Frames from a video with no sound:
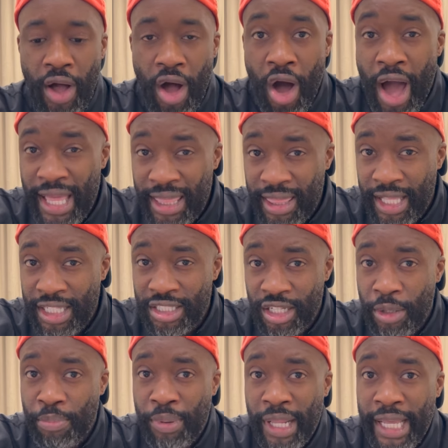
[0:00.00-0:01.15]
I think is going
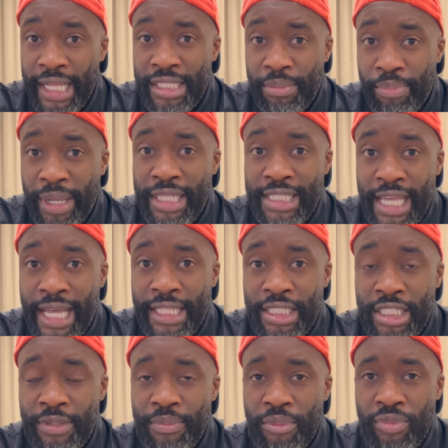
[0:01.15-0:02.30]
to play into Ben's hands.
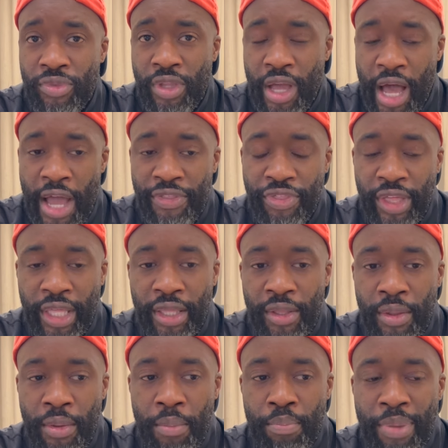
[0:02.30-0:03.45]
I think
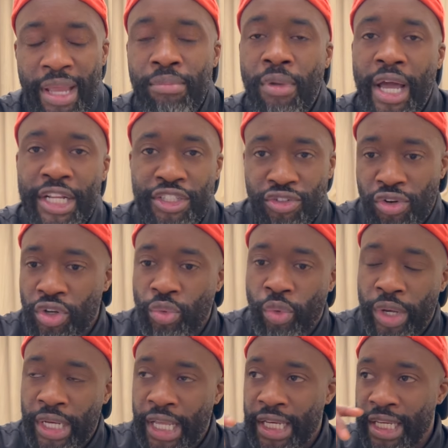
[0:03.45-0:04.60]
Ben might struggle
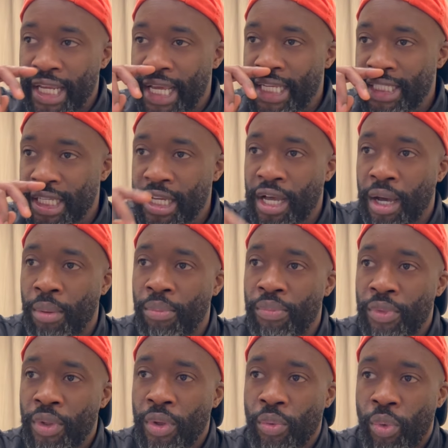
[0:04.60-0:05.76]
with in years to come
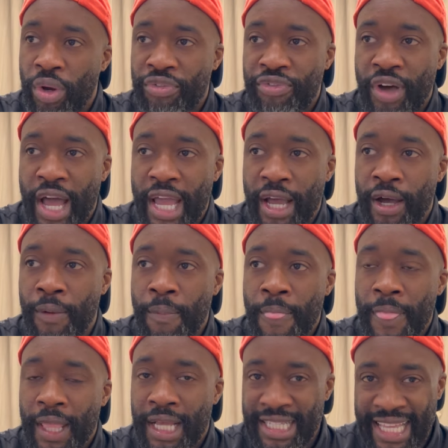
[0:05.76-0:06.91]
when a fighter
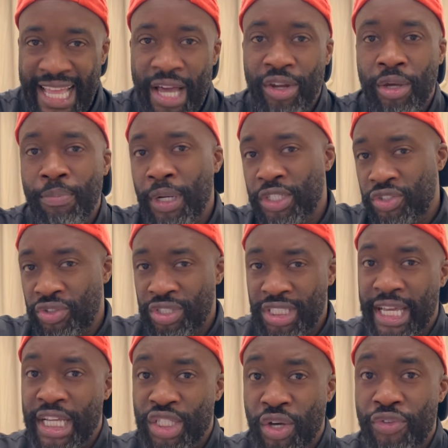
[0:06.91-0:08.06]
is a counterpuncher and
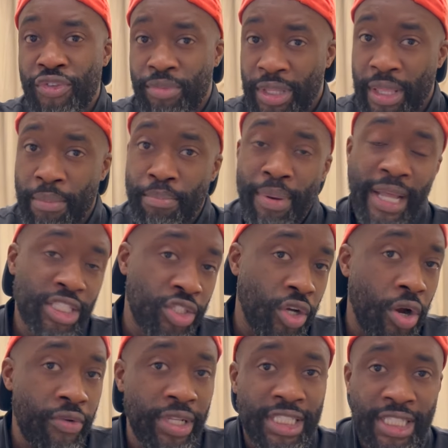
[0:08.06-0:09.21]
stays off him, and then Ben's got
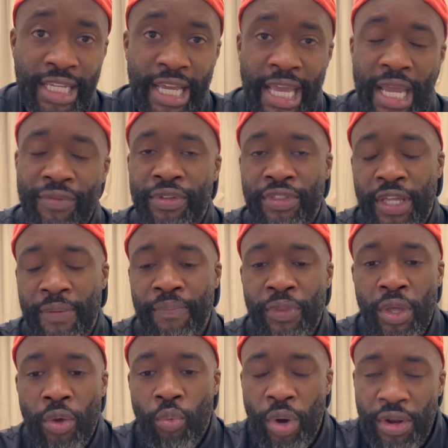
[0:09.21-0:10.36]
to instigate everything.
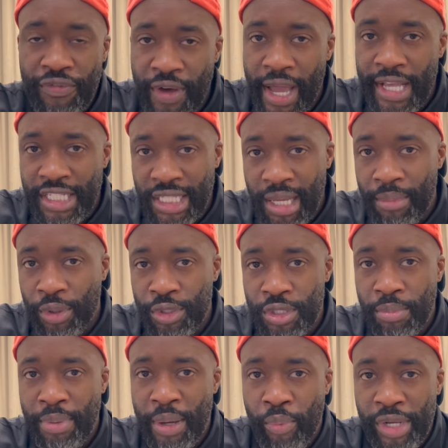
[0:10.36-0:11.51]
When a fighter's coming on to
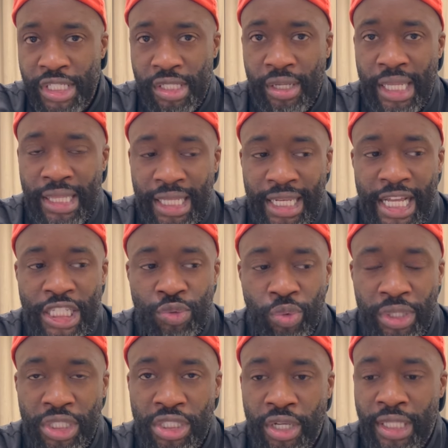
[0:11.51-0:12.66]
Ben Whitaker, I think that's when
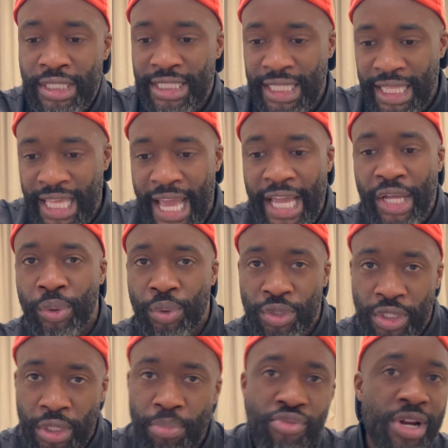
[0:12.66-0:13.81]
you start to see the angles
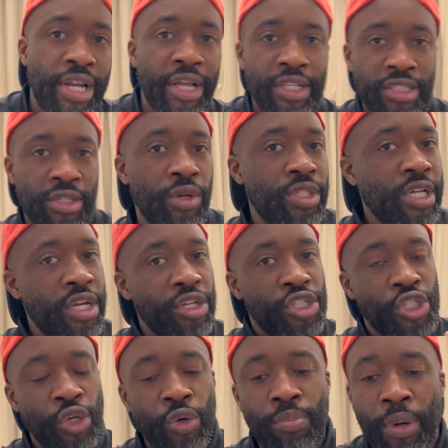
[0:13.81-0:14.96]
and the brilliance and those kind of
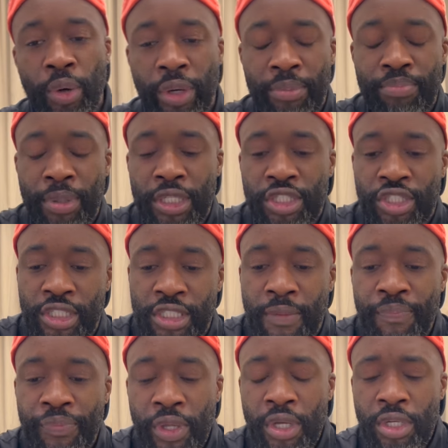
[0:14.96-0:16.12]
showboating punches.
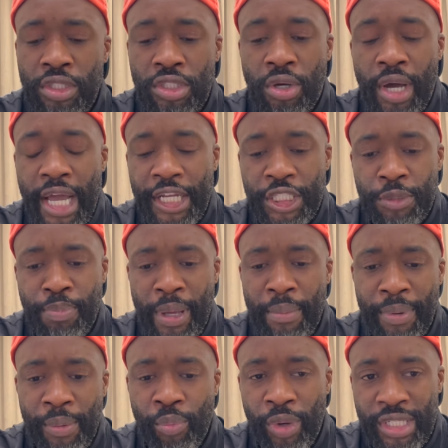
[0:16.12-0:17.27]
So I expect
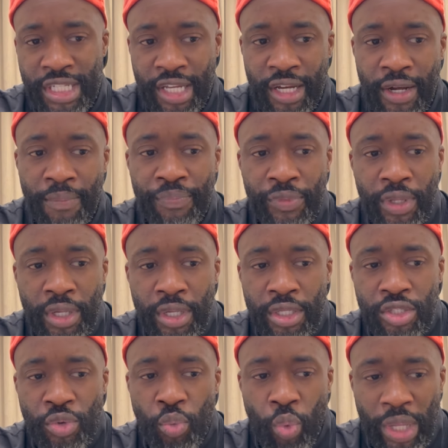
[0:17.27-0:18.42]
Ben Whitaker
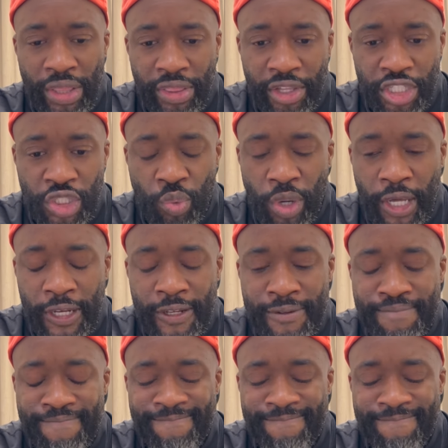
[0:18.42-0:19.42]
to win this one.